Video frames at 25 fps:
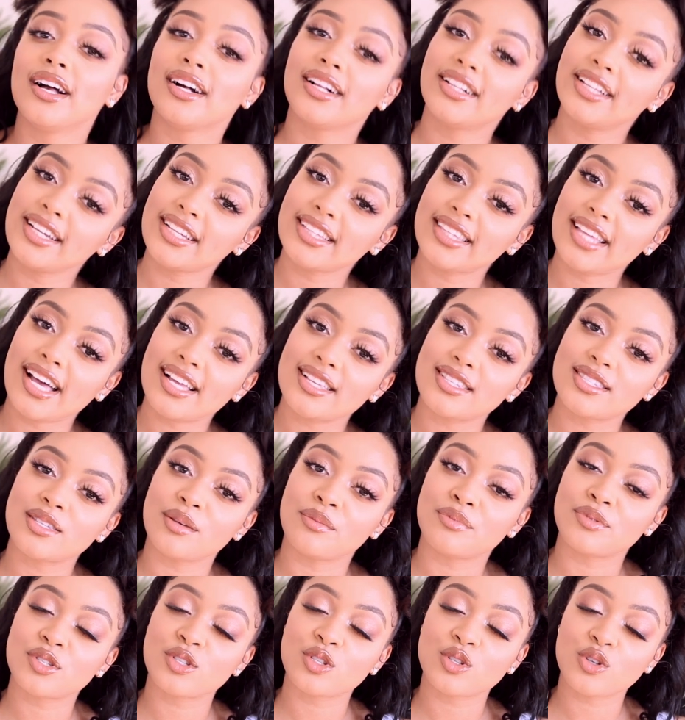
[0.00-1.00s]
Click that
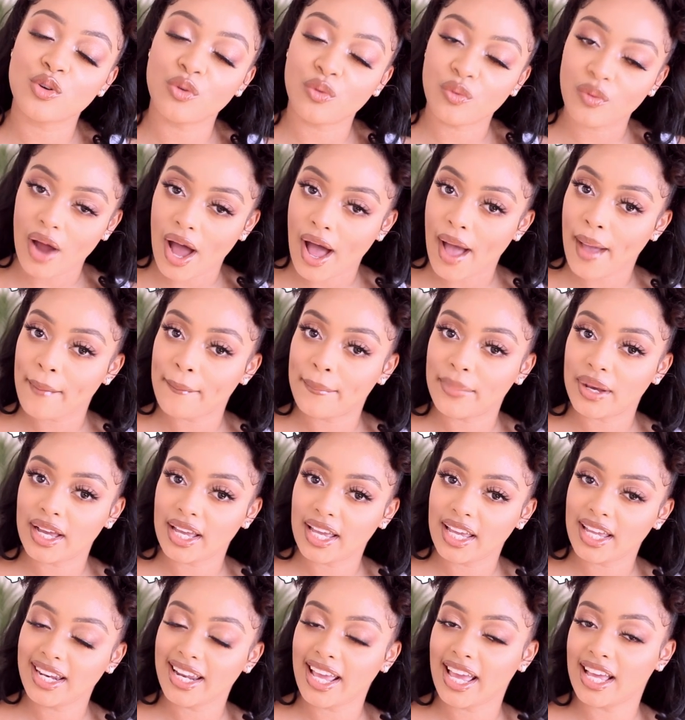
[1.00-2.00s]
subscribe
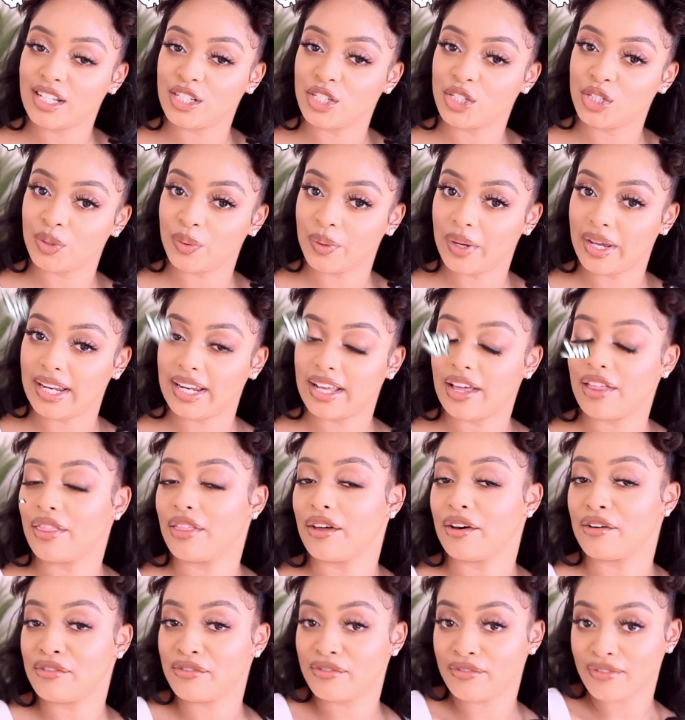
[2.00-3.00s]
button and join
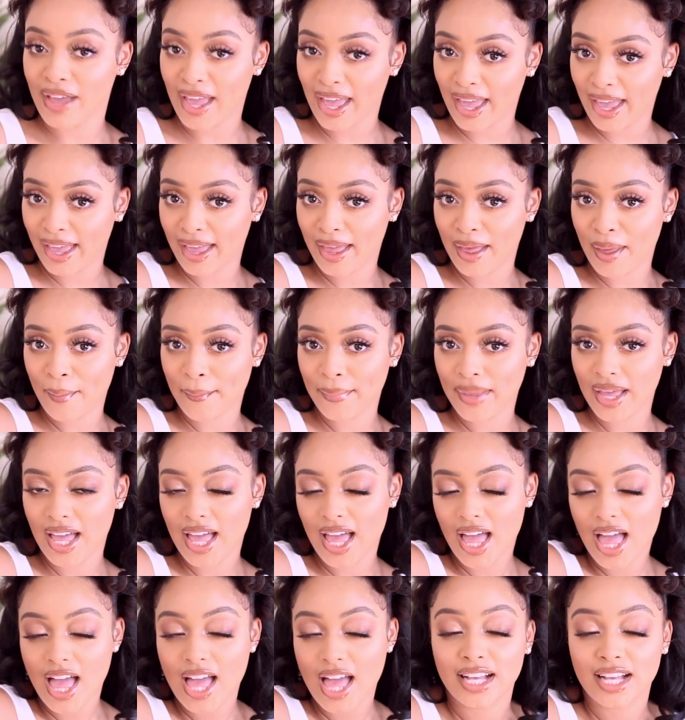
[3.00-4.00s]
the fam
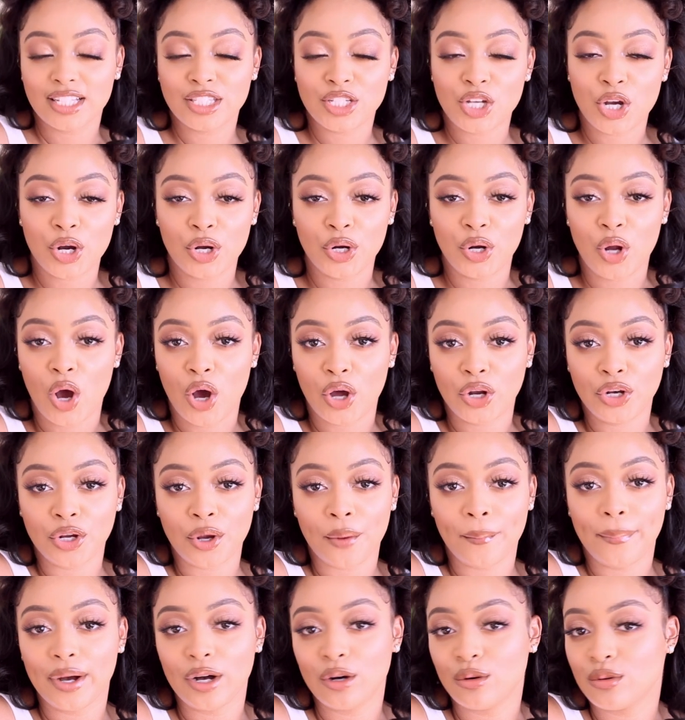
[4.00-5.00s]
turn on
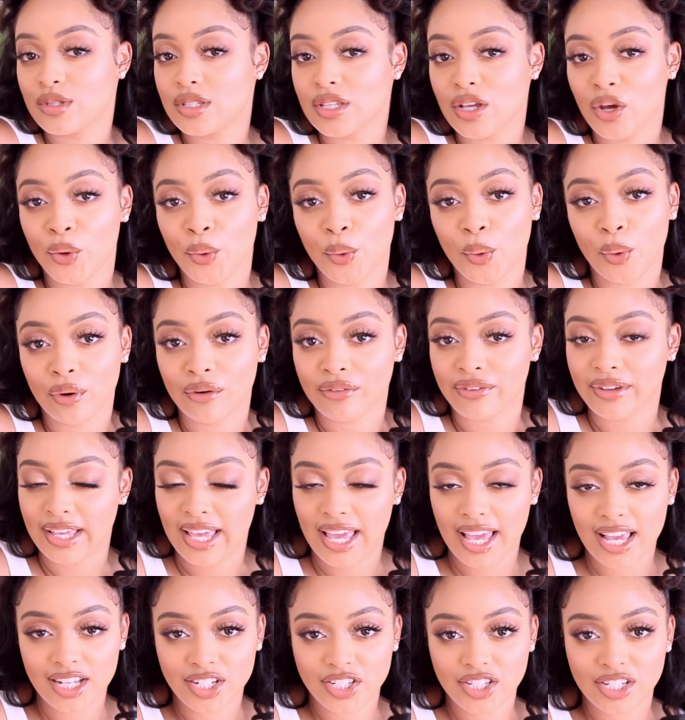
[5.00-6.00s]
your post
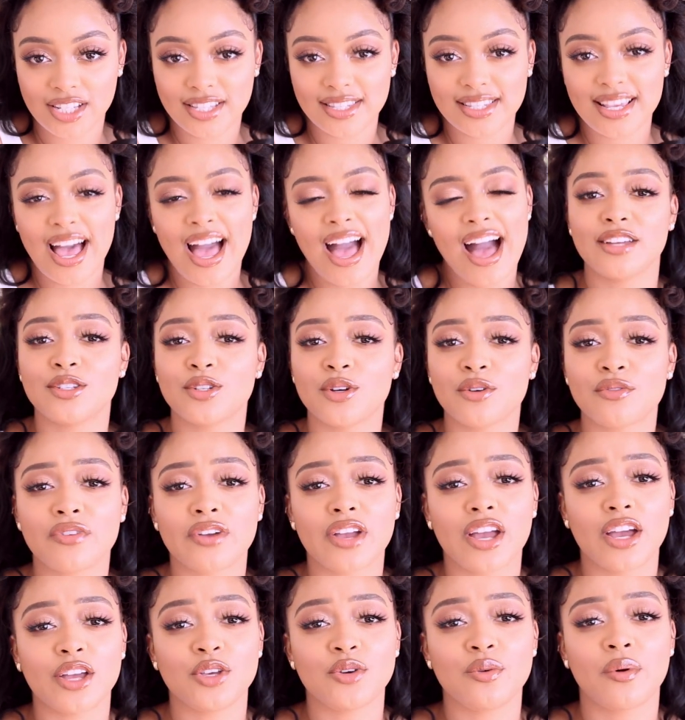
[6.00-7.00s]
notifications and don't
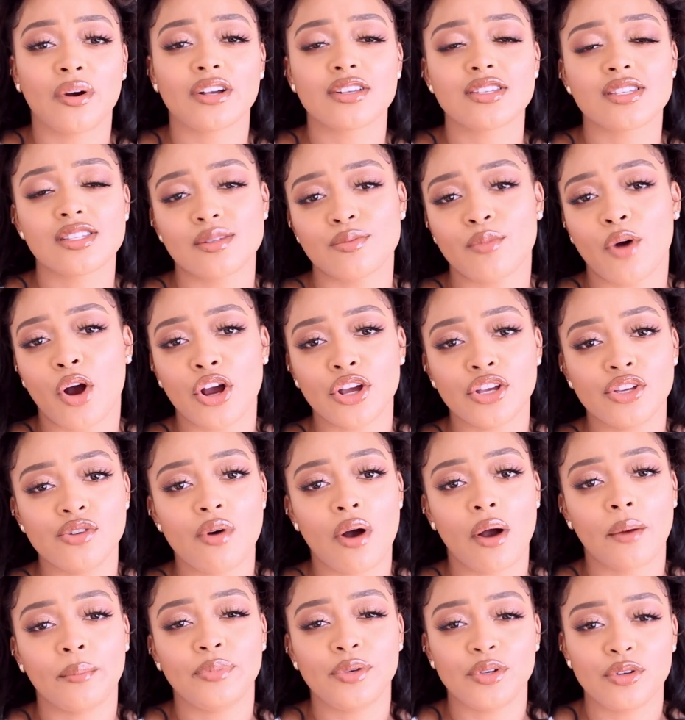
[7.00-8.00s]
forget you are smart
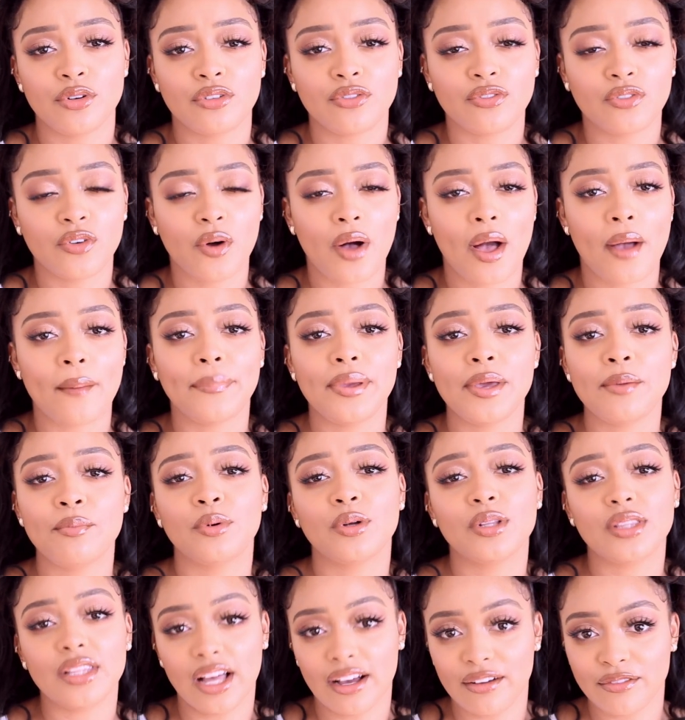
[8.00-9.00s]
you are beautiful and
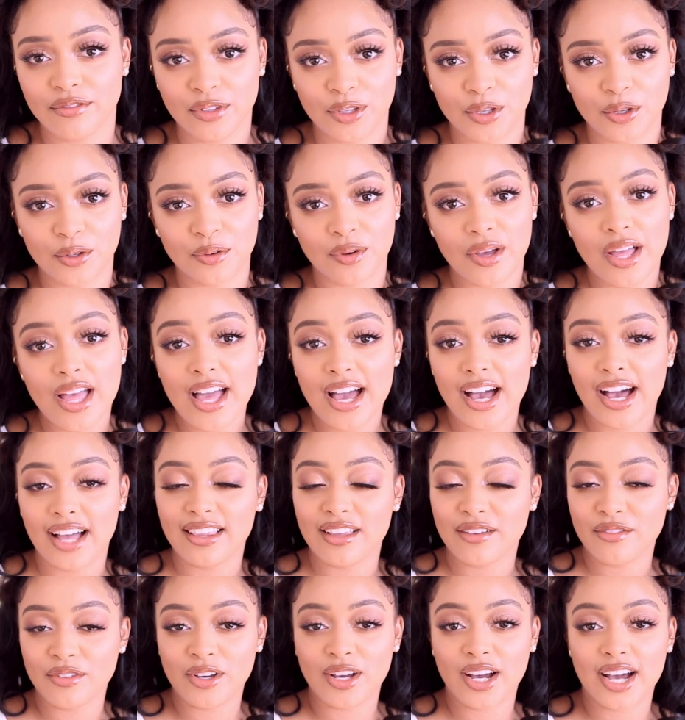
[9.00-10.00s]
people love you i
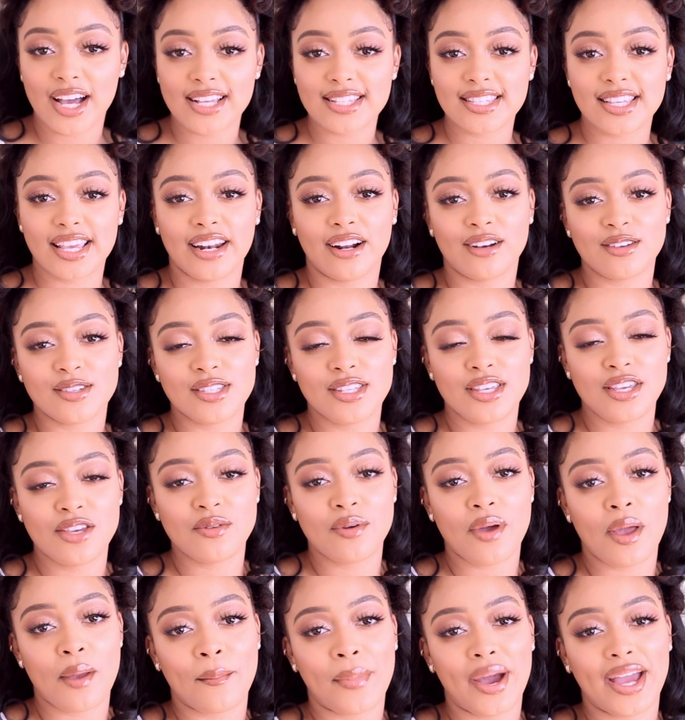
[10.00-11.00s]
love you guys and i'll see
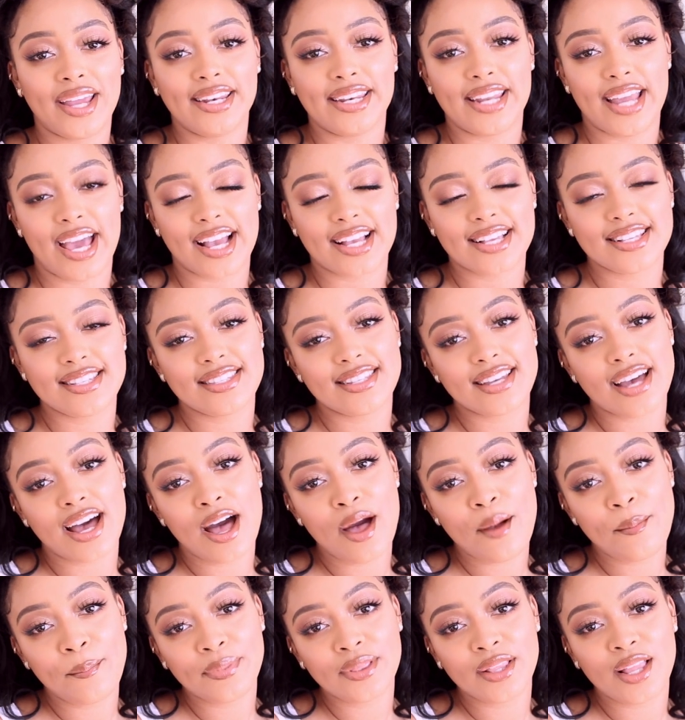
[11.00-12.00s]
you in my next
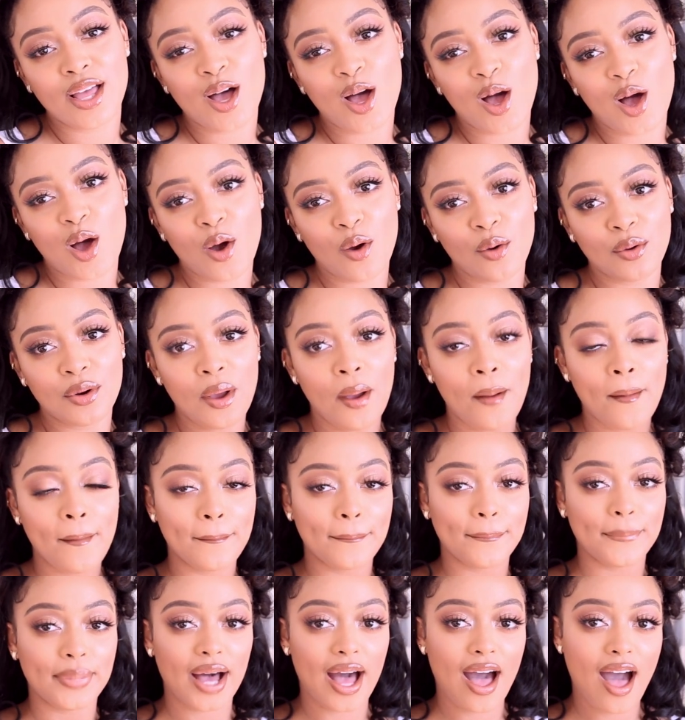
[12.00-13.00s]

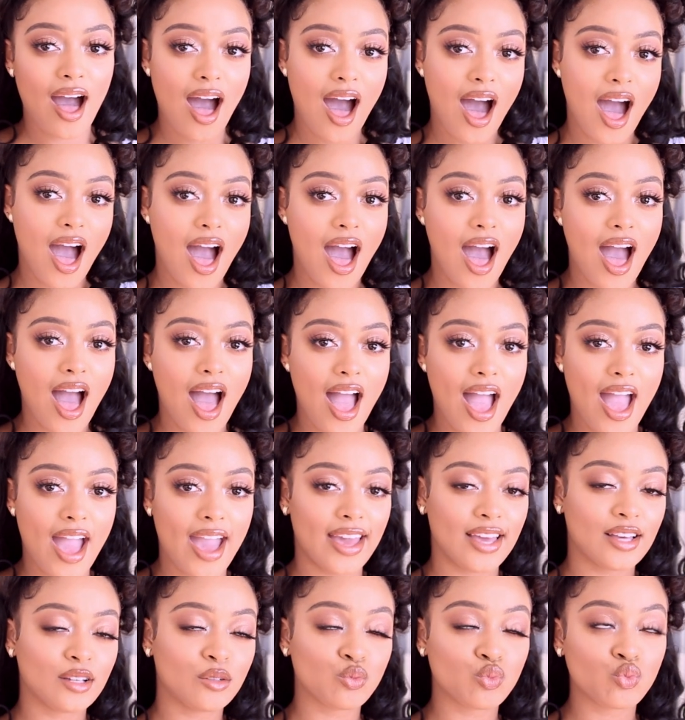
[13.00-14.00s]
upload
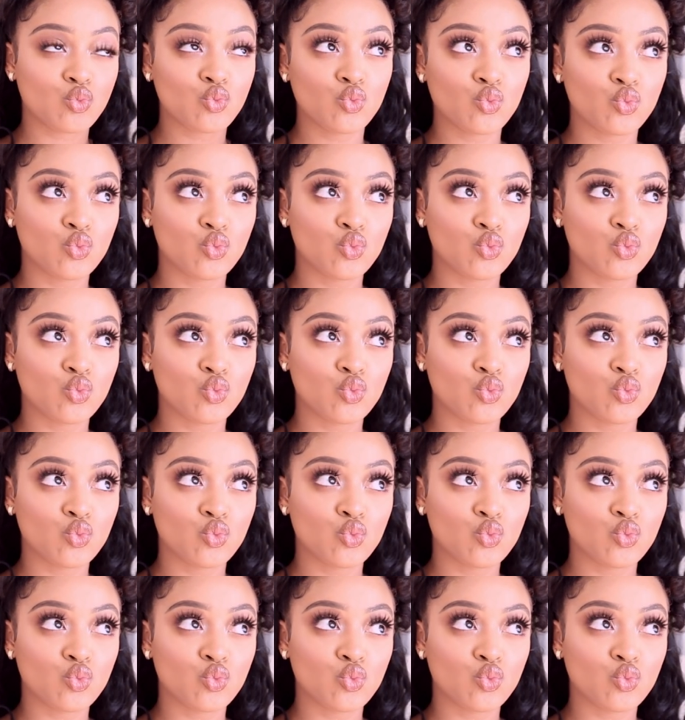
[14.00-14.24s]
bye